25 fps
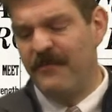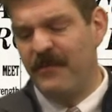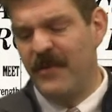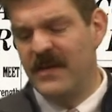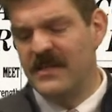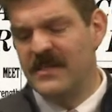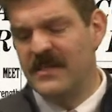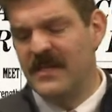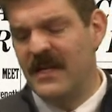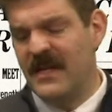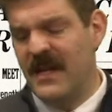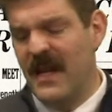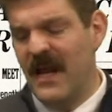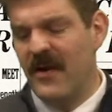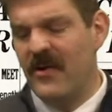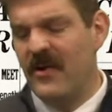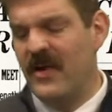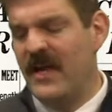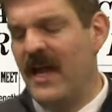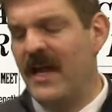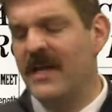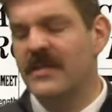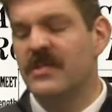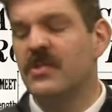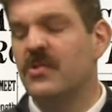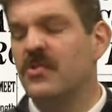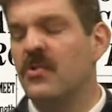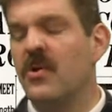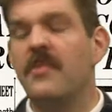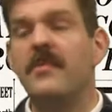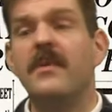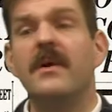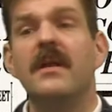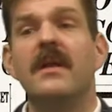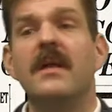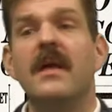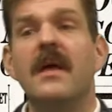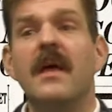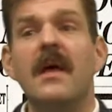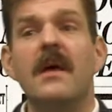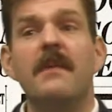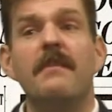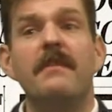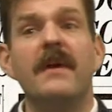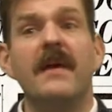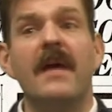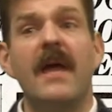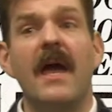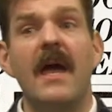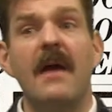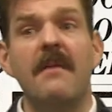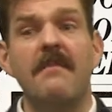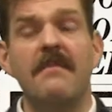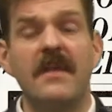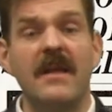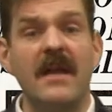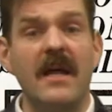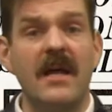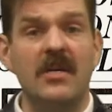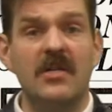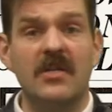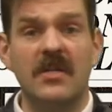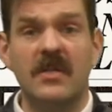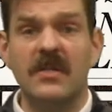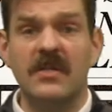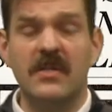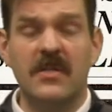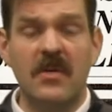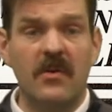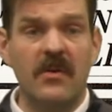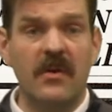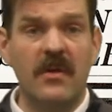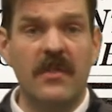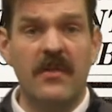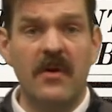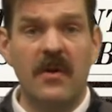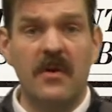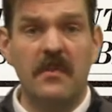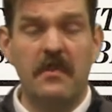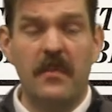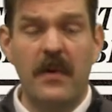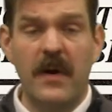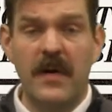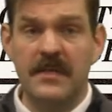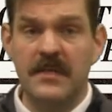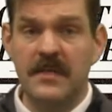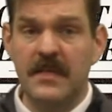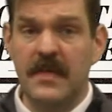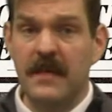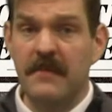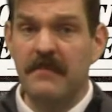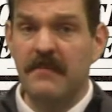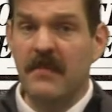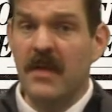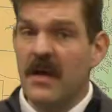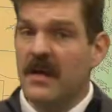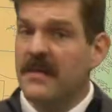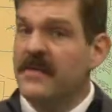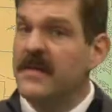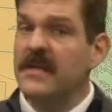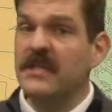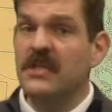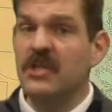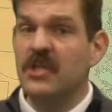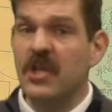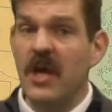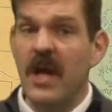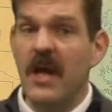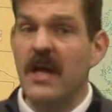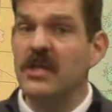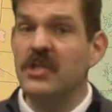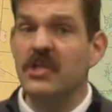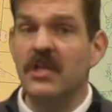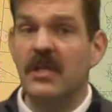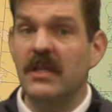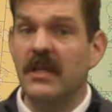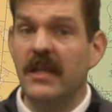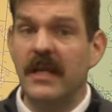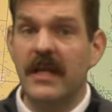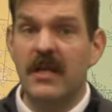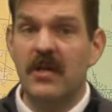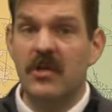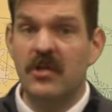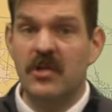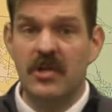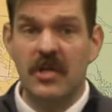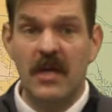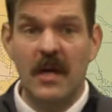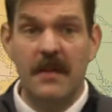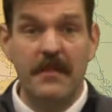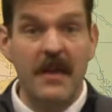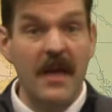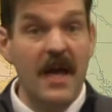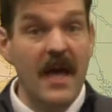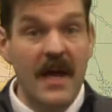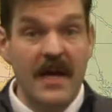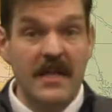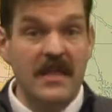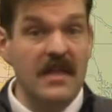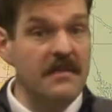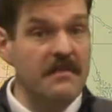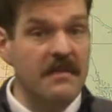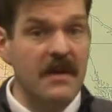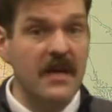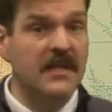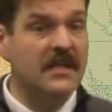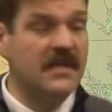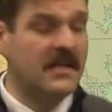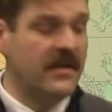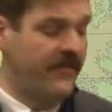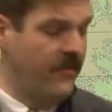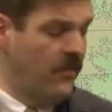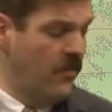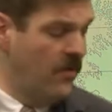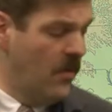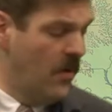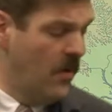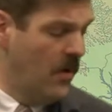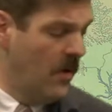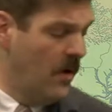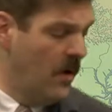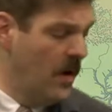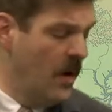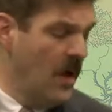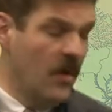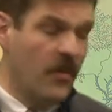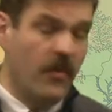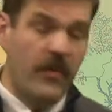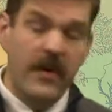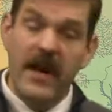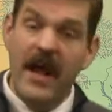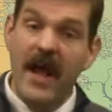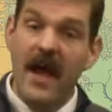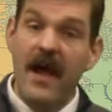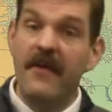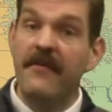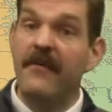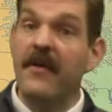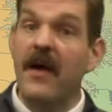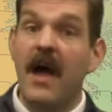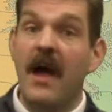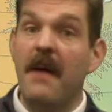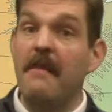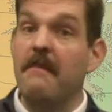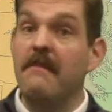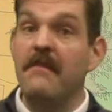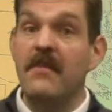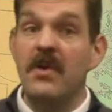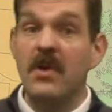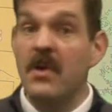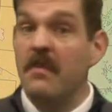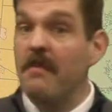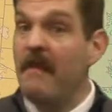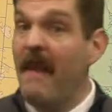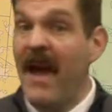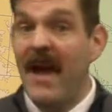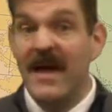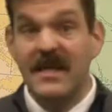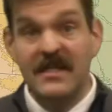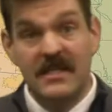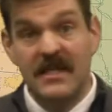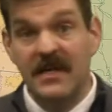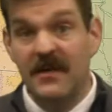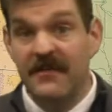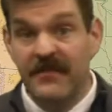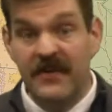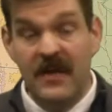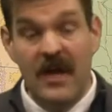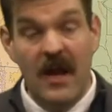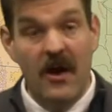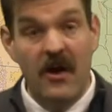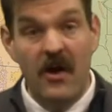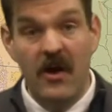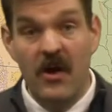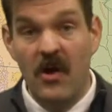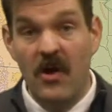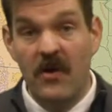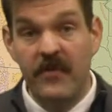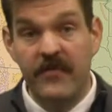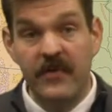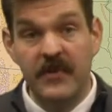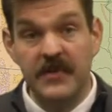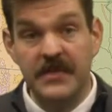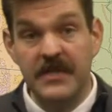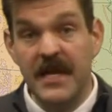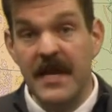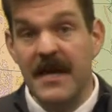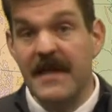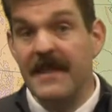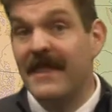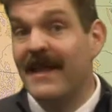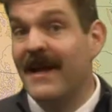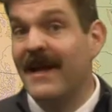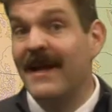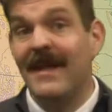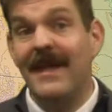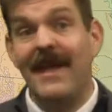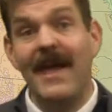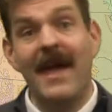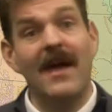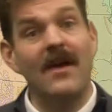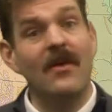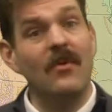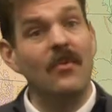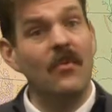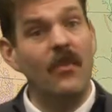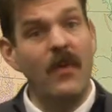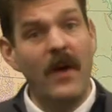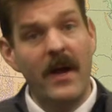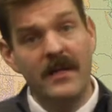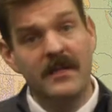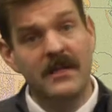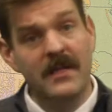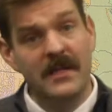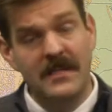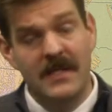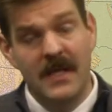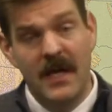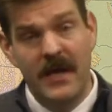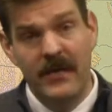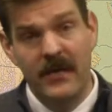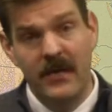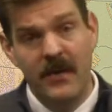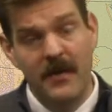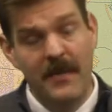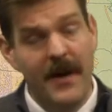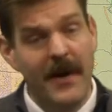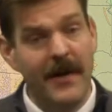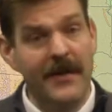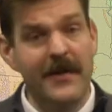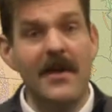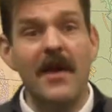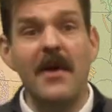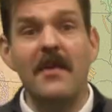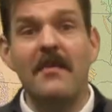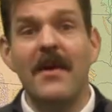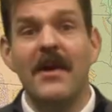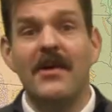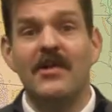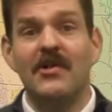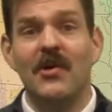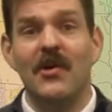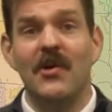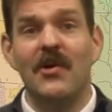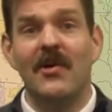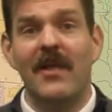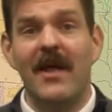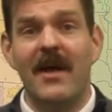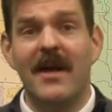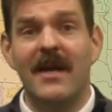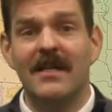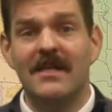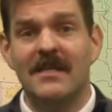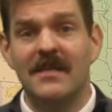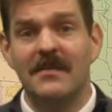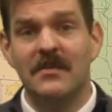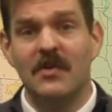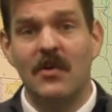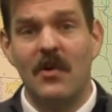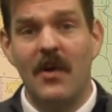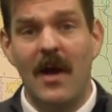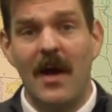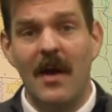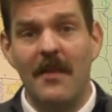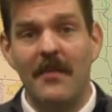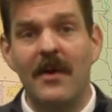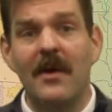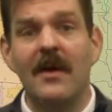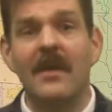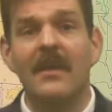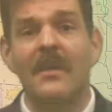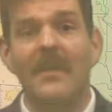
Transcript: President Harry S. Truman became the nation's 33rd president. This change in leadership in the midst of a war would have a massive carryovers that I can't wait to tell you about. Make sure you like and subscribe.